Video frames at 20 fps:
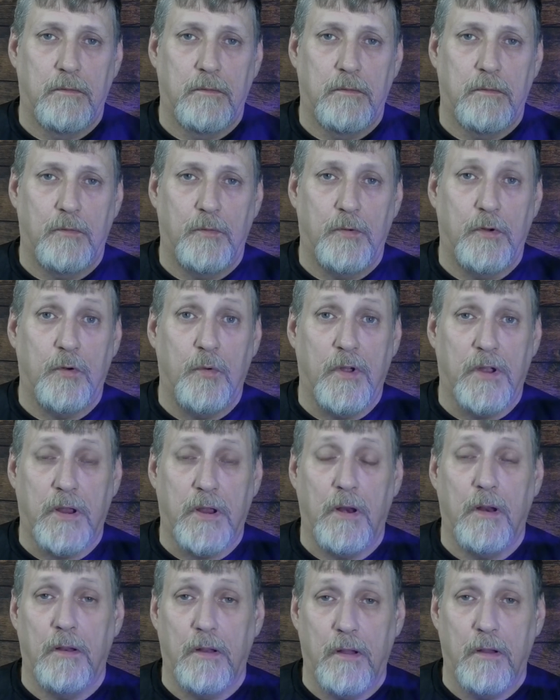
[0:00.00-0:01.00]
Real quick.
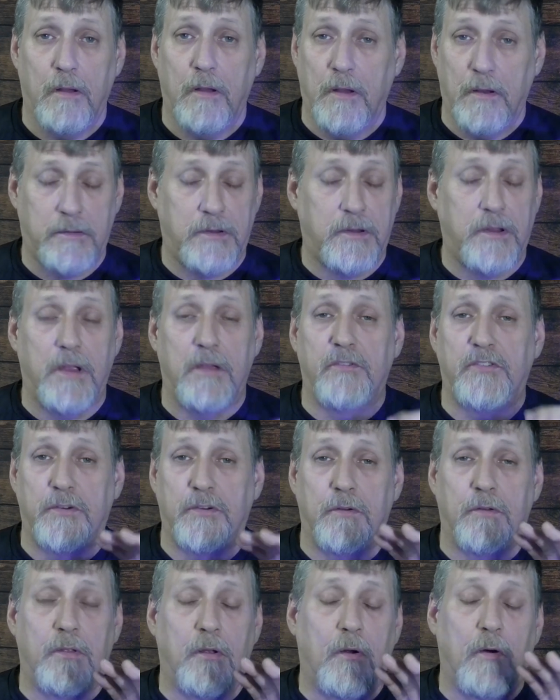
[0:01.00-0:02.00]
It gives
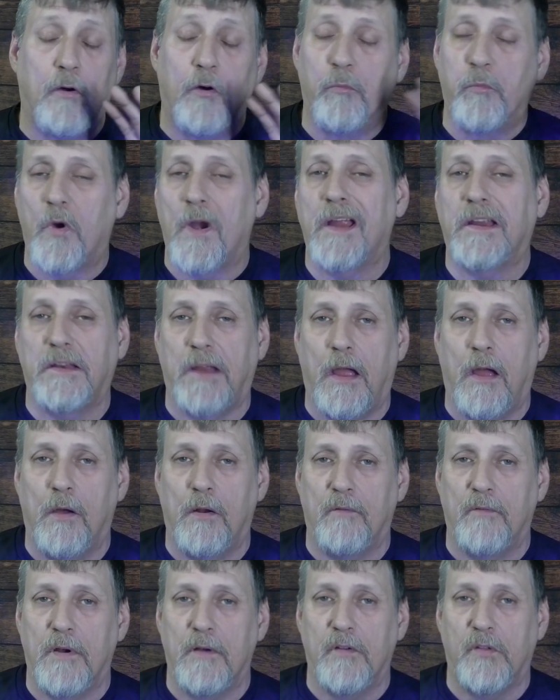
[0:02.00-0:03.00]
you the whole
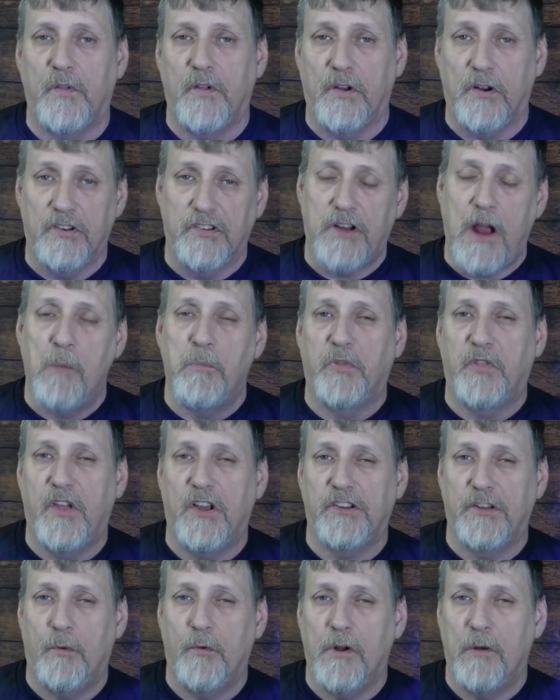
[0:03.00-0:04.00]
breakdown of everything. There's a couple
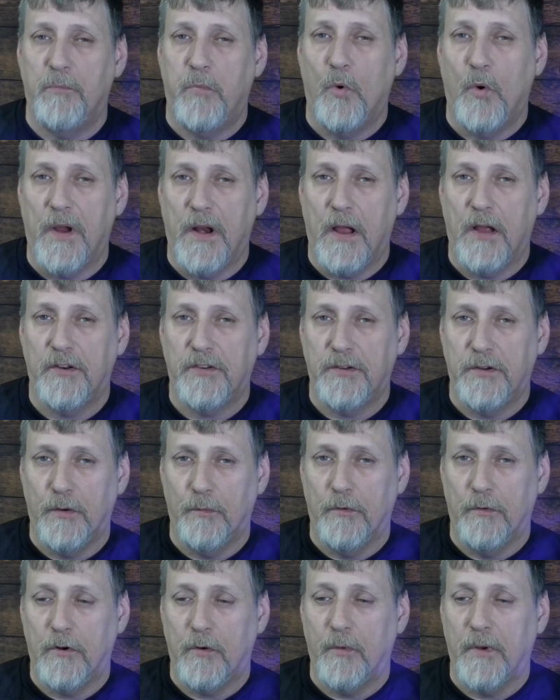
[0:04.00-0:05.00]
things I want to point out to you
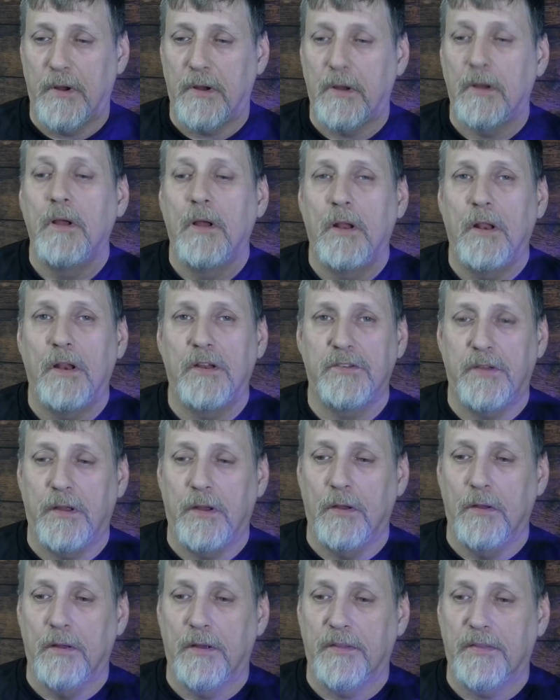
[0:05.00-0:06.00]
real quick. Let's
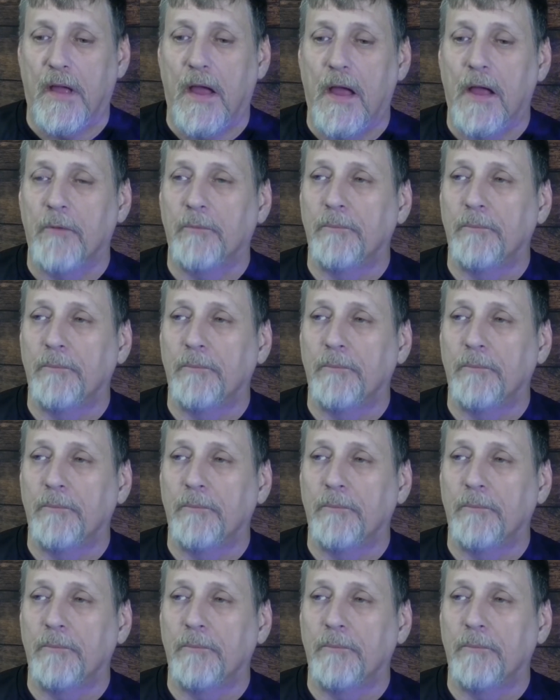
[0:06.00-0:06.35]
take a look at that.